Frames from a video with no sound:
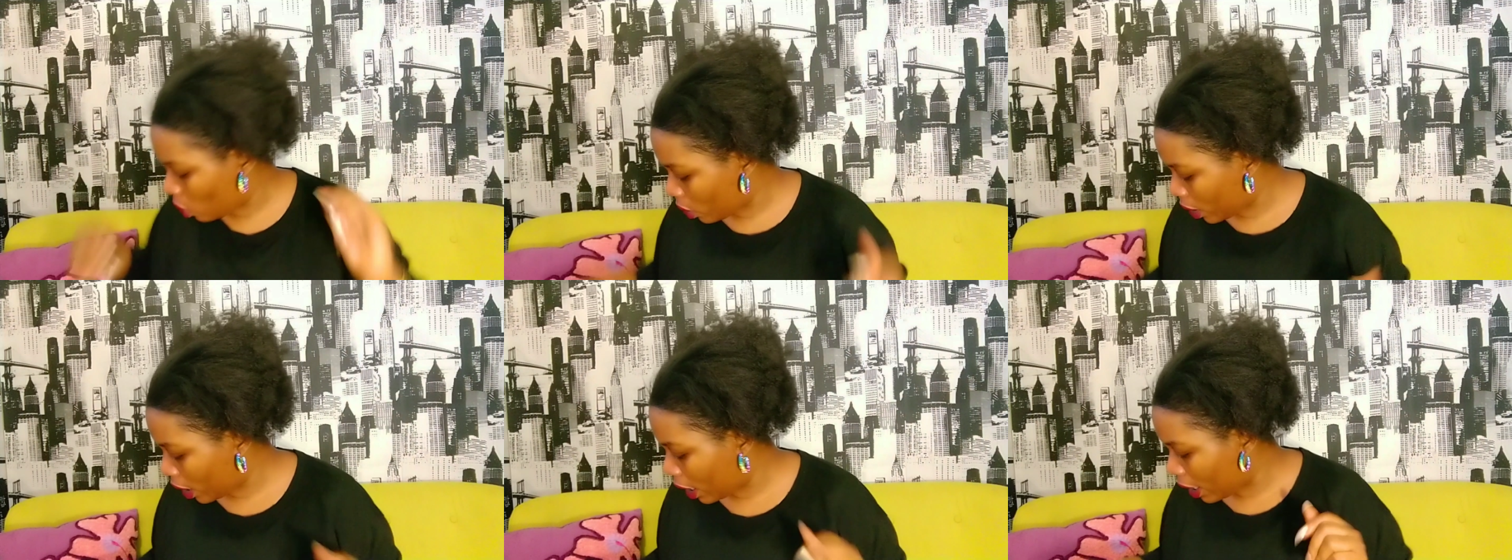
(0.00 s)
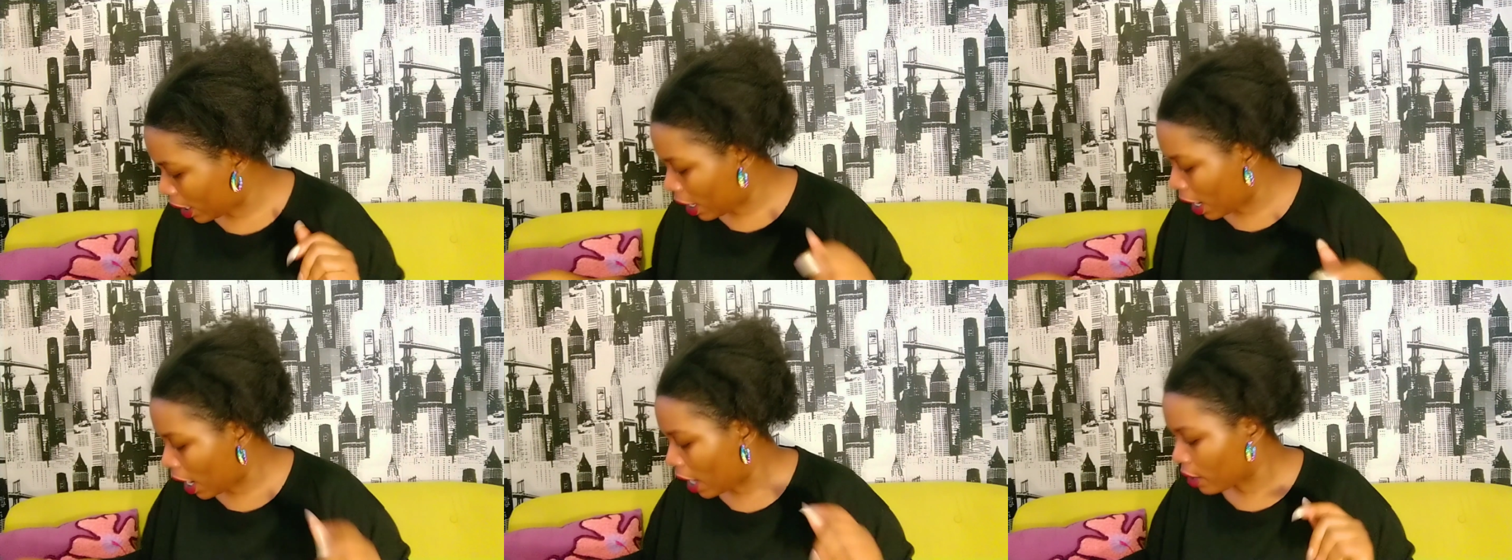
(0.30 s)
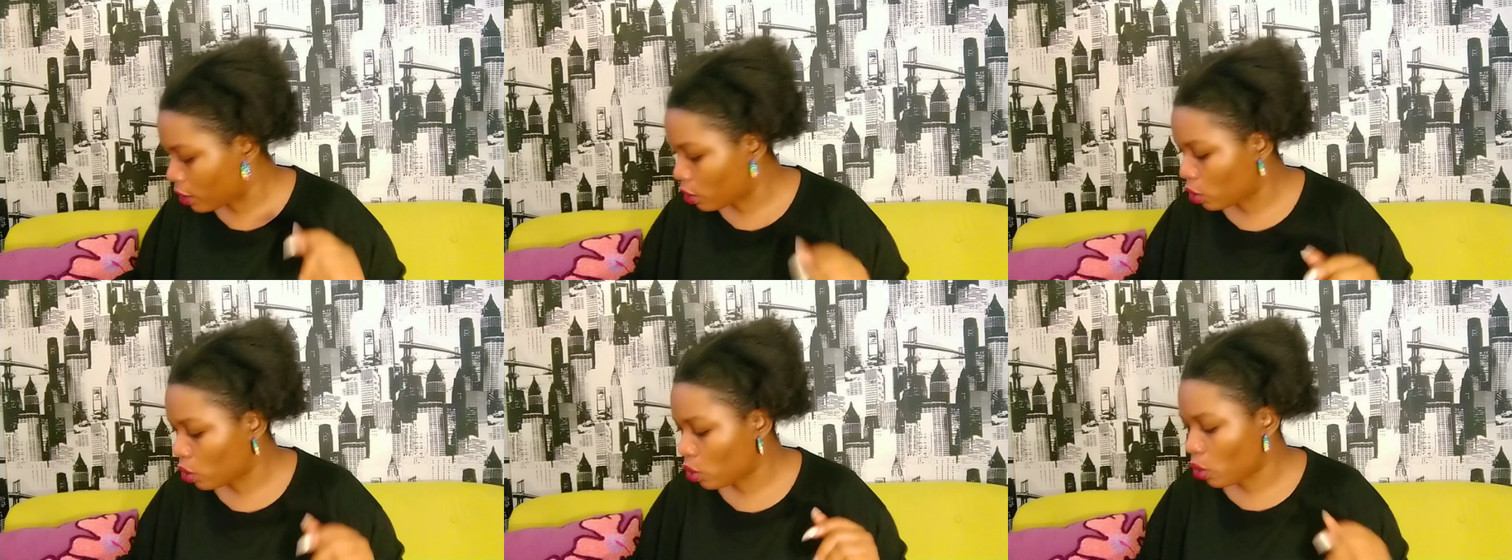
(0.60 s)
Okay,
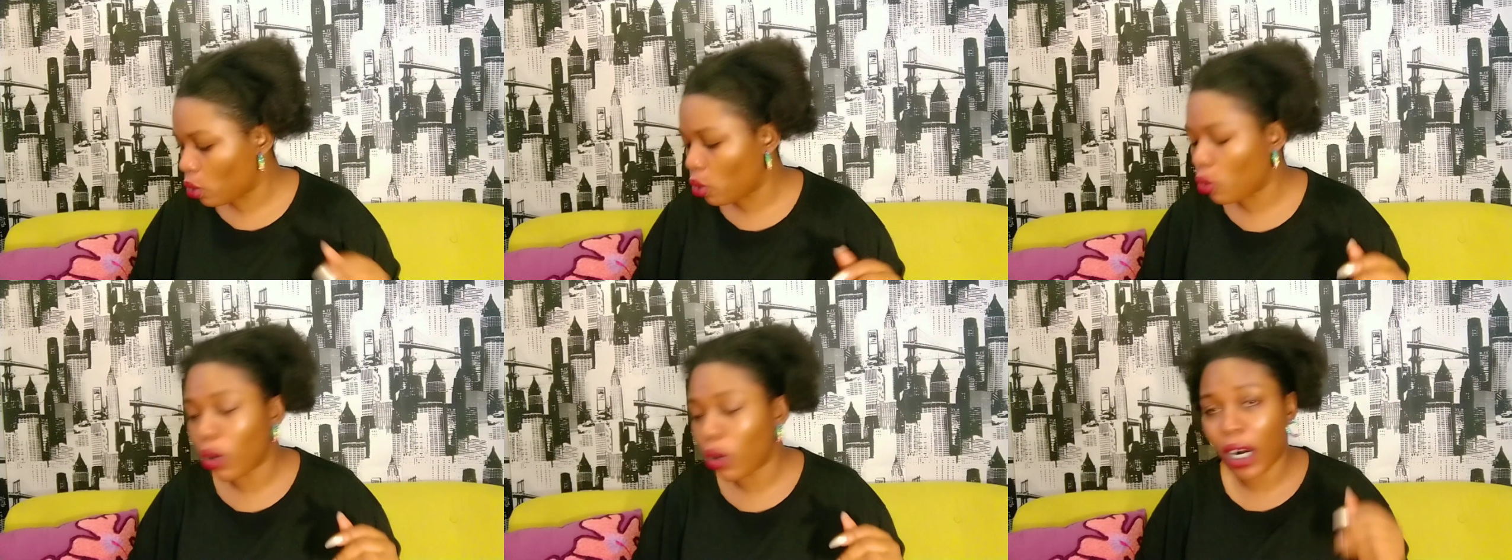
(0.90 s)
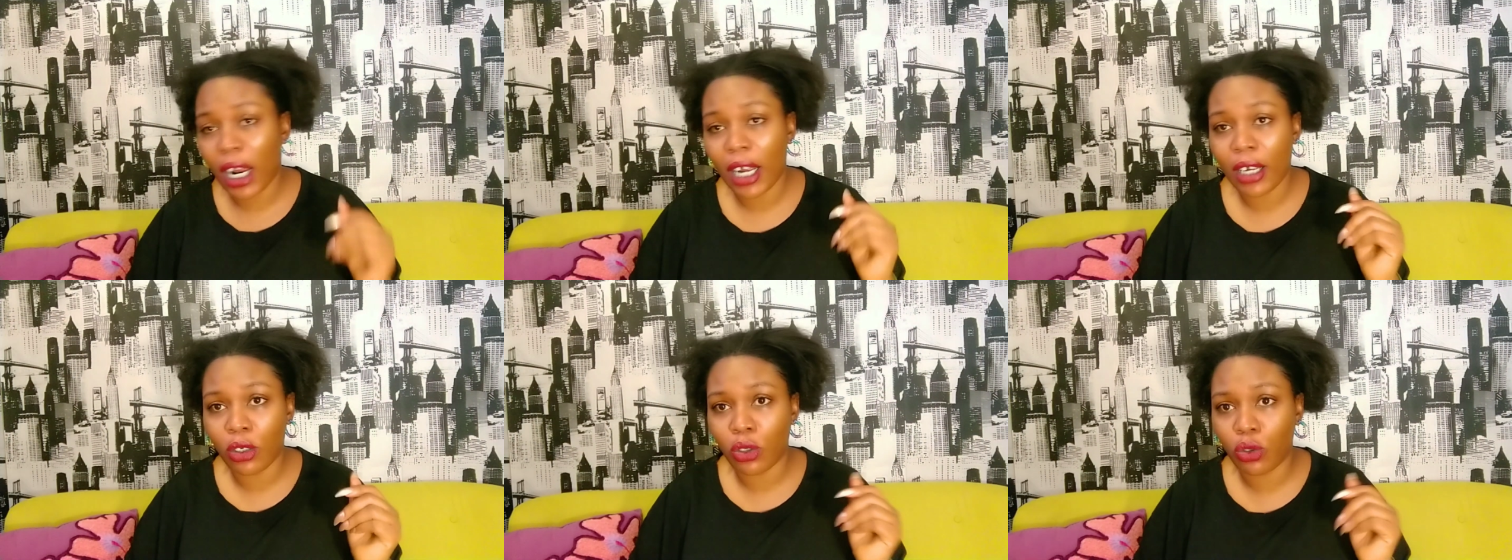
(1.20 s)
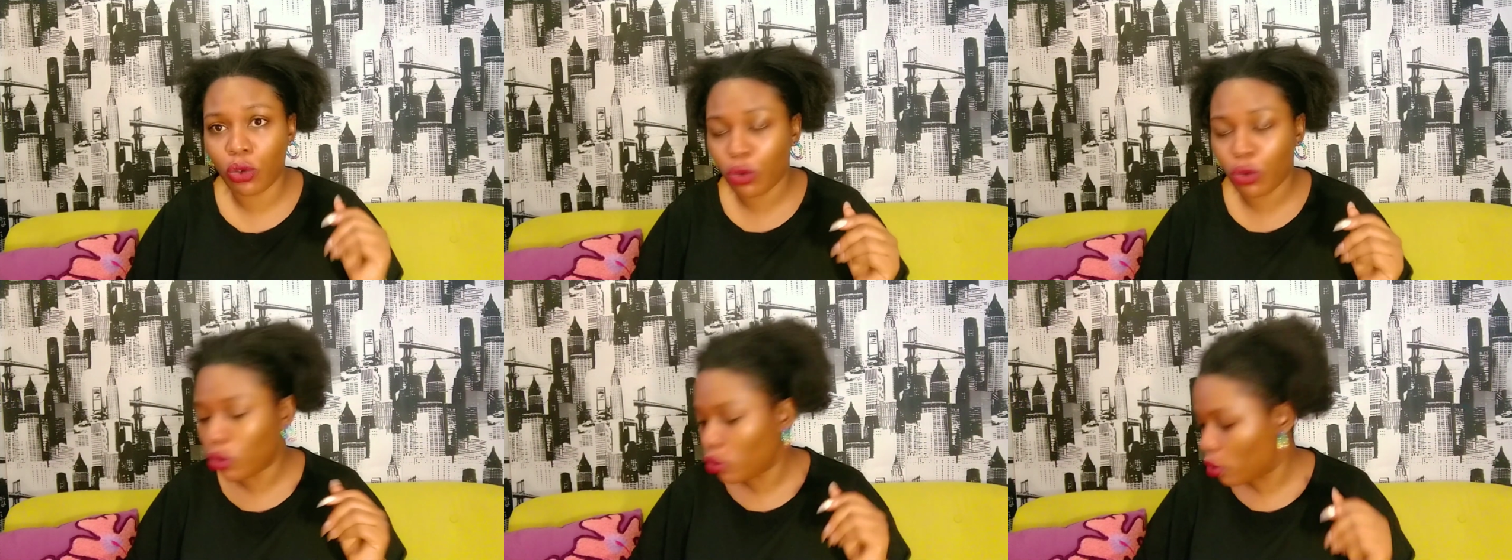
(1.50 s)
guys. So what I
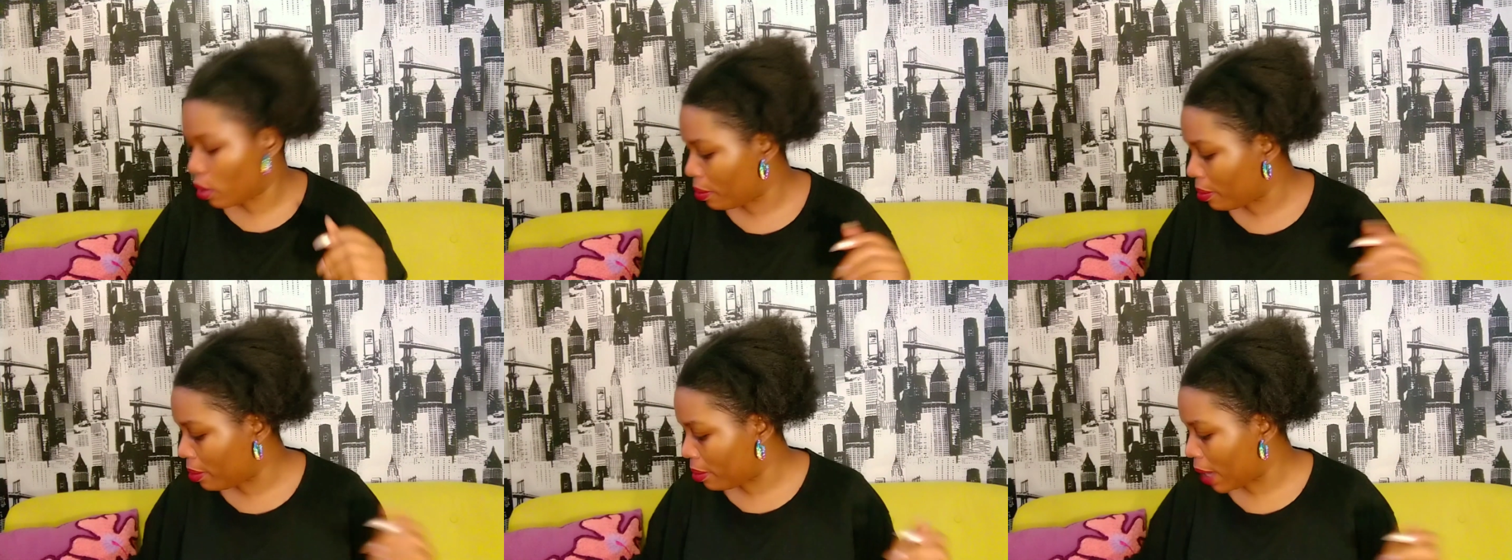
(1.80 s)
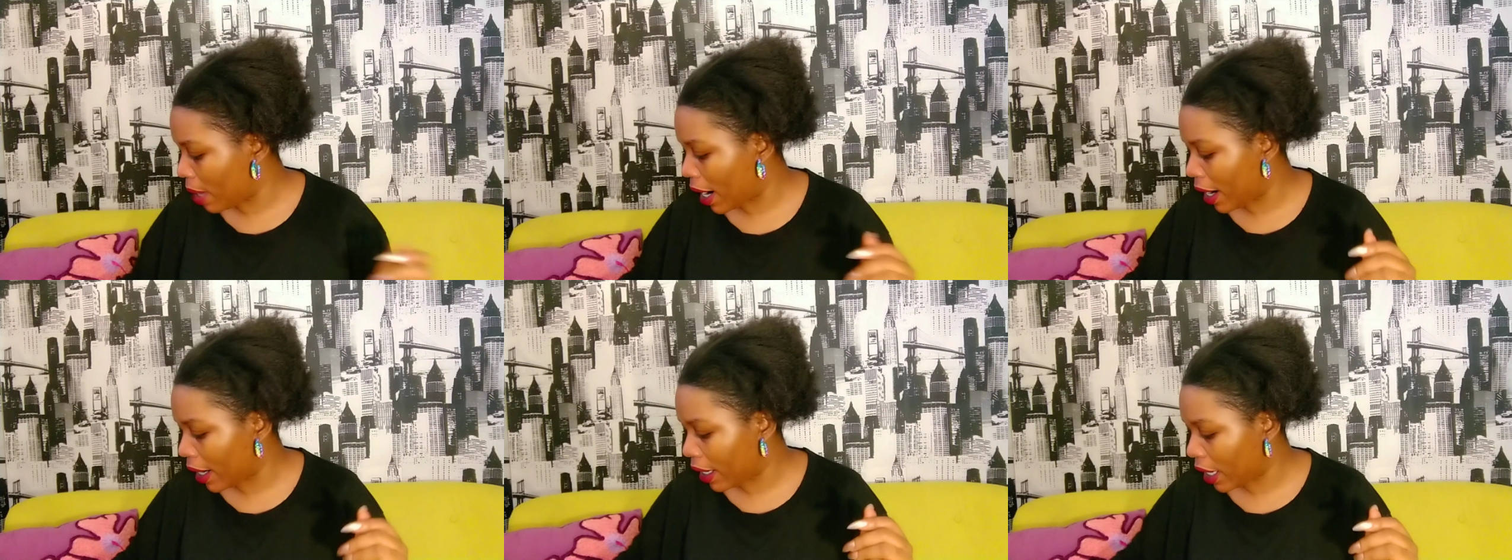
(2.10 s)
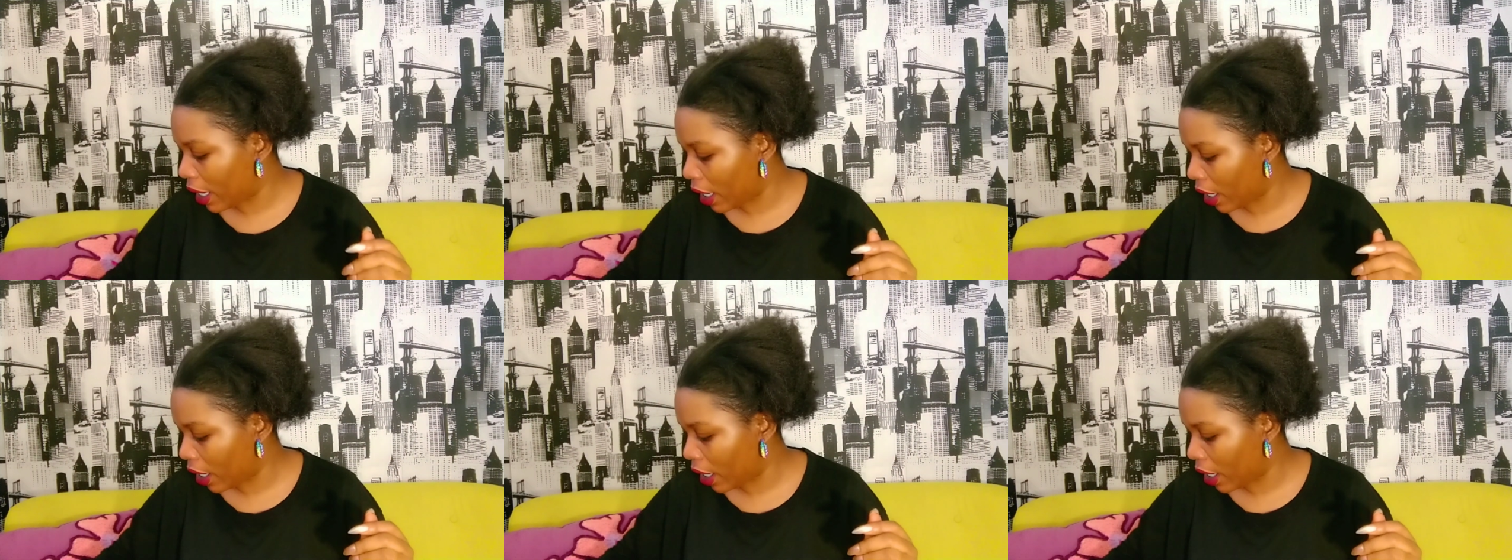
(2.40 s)
do with my